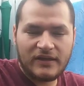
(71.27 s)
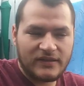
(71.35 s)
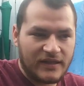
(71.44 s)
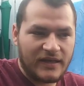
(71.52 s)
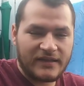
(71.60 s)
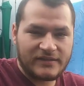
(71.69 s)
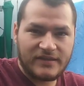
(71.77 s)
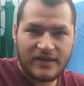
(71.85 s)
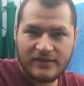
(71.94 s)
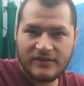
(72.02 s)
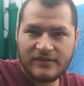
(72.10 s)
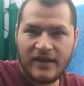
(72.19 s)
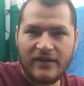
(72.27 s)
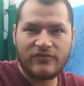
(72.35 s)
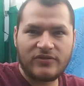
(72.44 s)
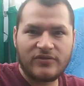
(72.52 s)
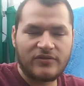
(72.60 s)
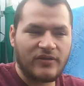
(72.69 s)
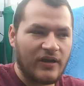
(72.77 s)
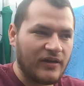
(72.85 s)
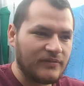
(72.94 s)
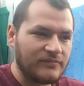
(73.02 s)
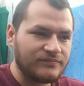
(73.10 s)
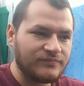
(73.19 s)
the next day
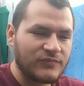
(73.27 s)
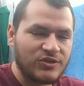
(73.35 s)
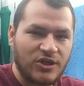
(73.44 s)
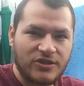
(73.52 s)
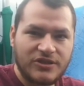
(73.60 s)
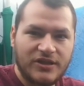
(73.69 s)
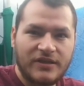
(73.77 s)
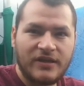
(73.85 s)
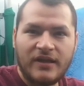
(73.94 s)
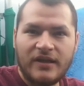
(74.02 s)
after charging it.